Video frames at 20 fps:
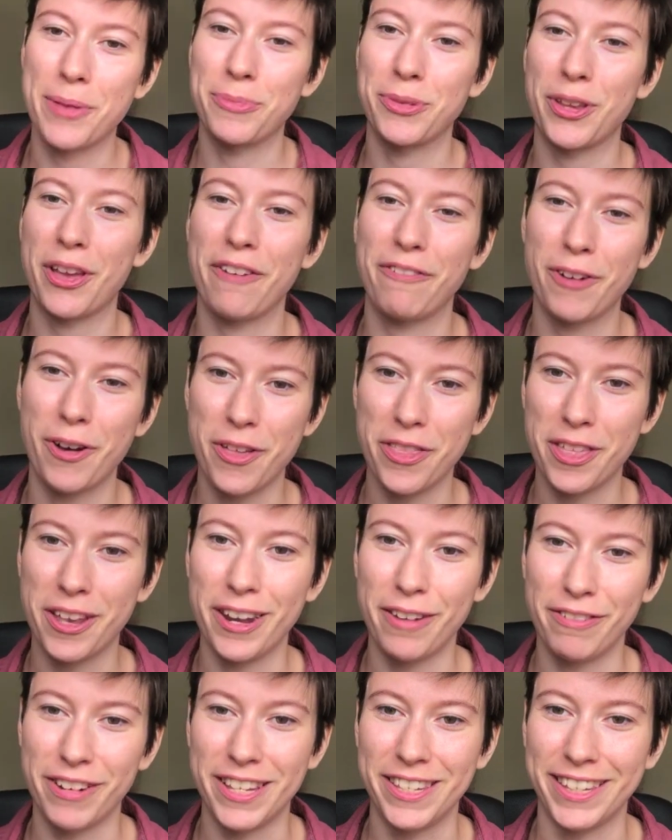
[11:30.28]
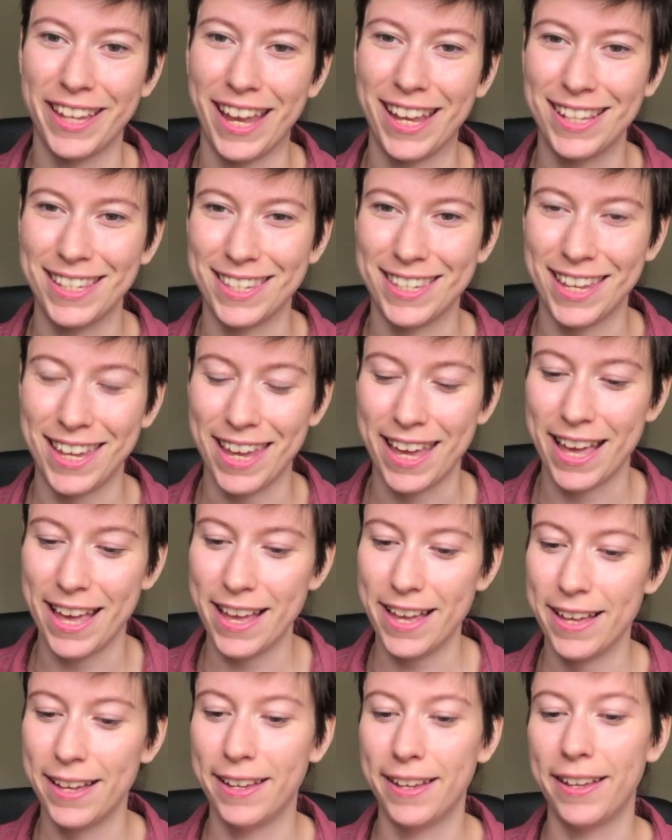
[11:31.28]
So I've got the lovely skeins
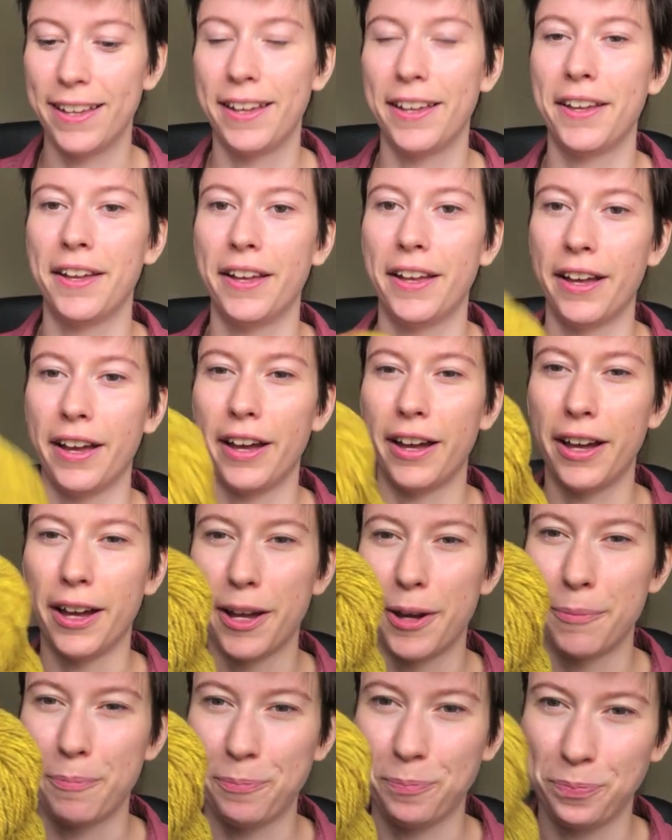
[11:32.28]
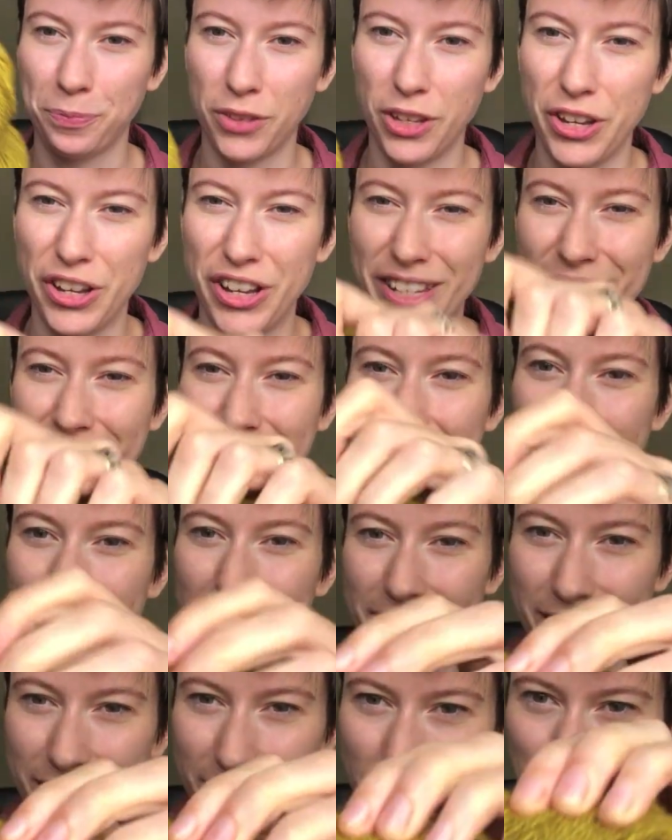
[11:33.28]
here. You can see
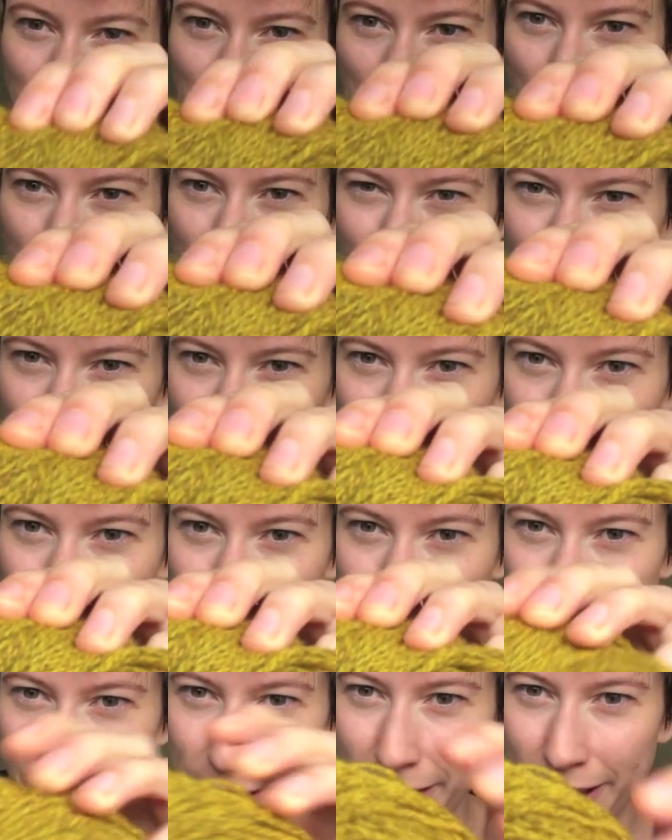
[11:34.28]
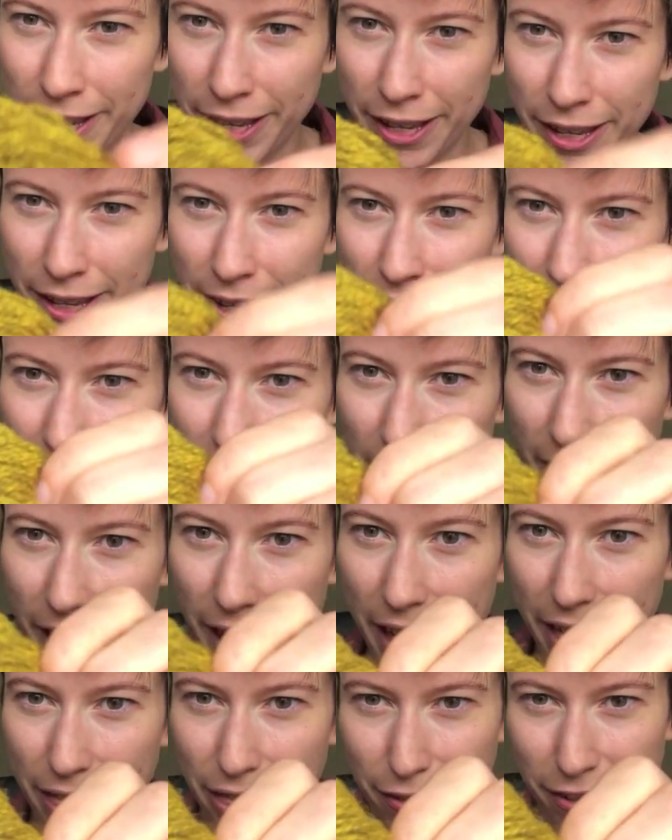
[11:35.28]
it's this beautiful
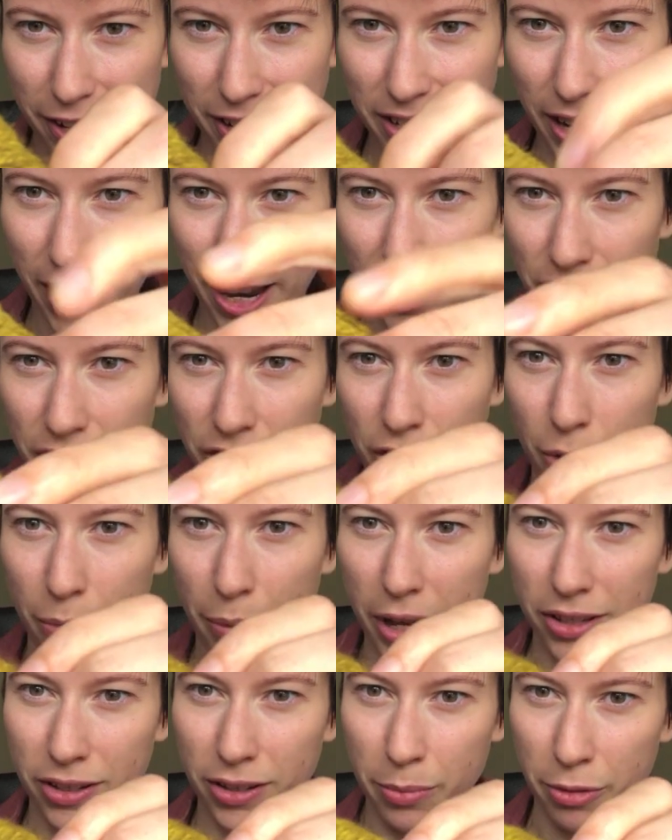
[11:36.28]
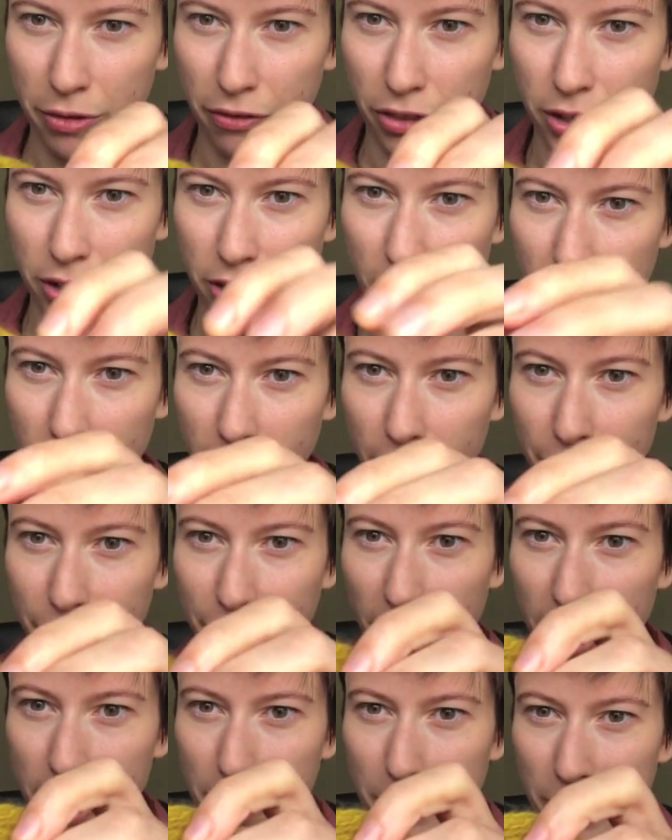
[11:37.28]
heathery texture where some of the darker
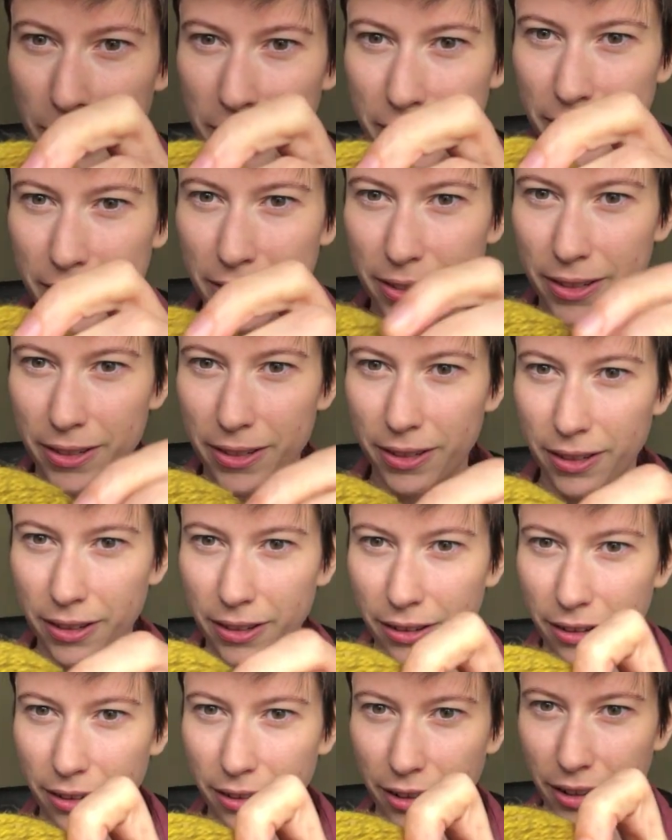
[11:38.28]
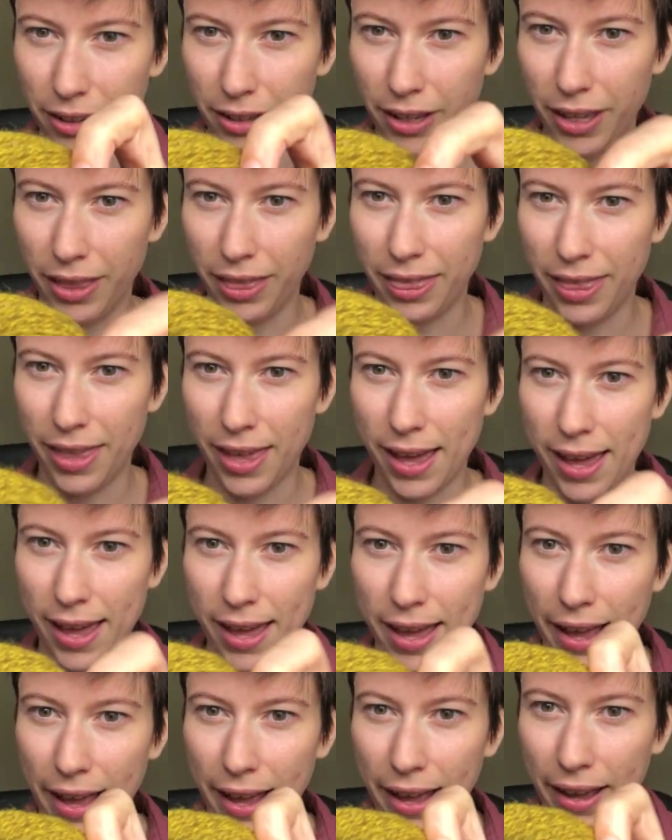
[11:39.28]
fibres in
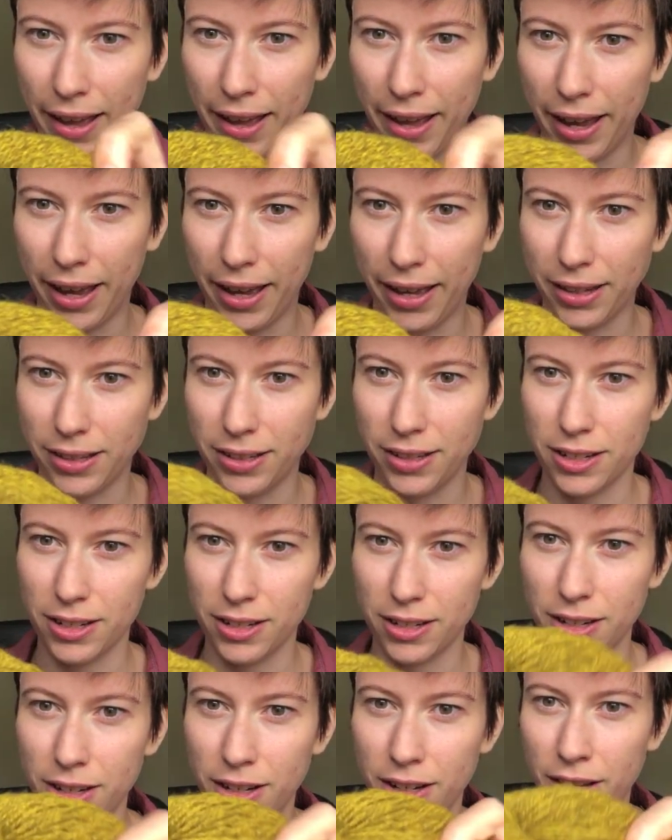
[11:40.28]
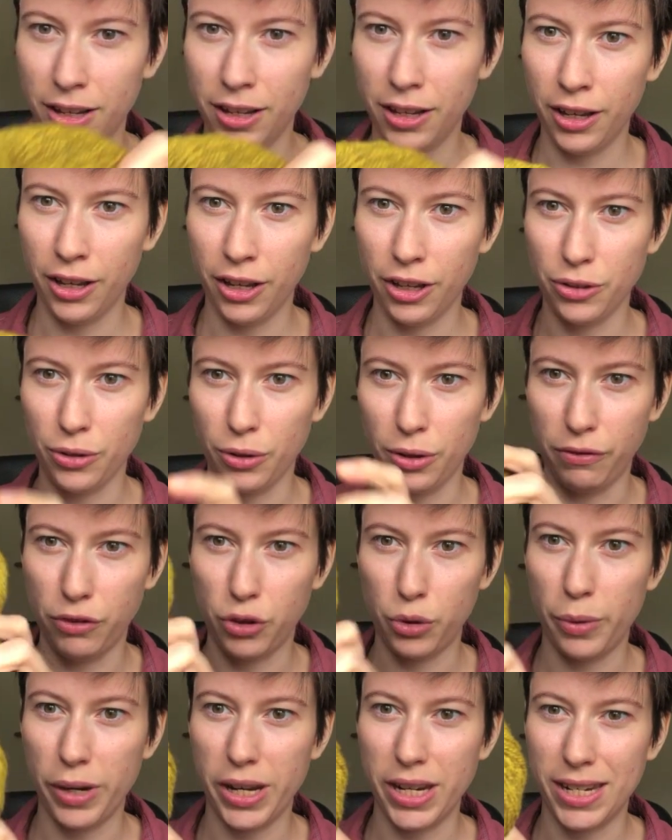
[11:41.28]
there add sort of
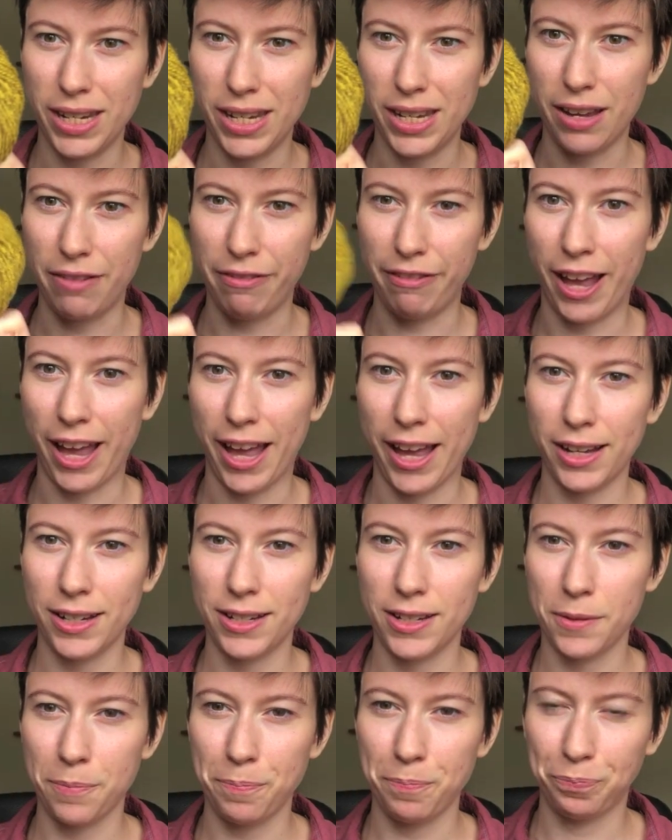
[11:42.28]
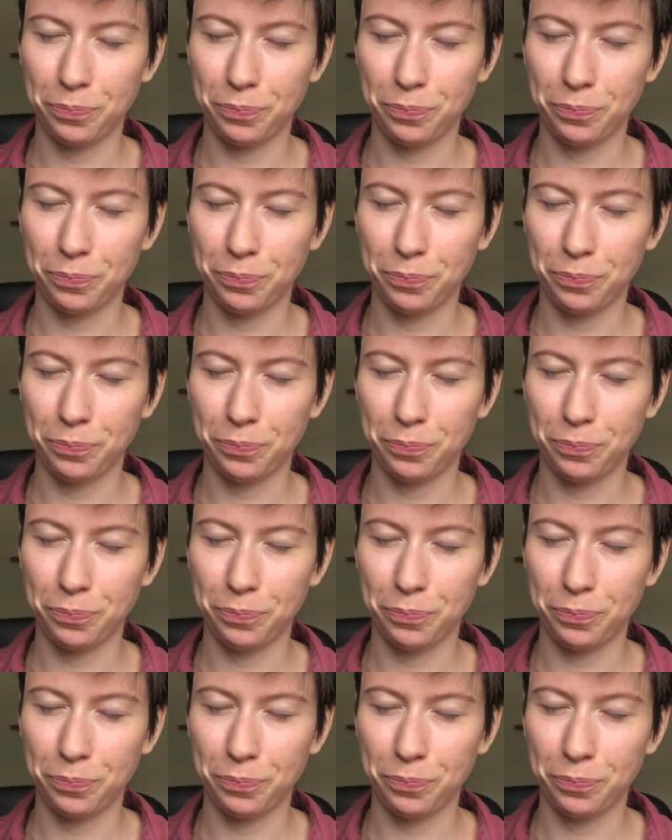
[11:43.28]
tweedy effect,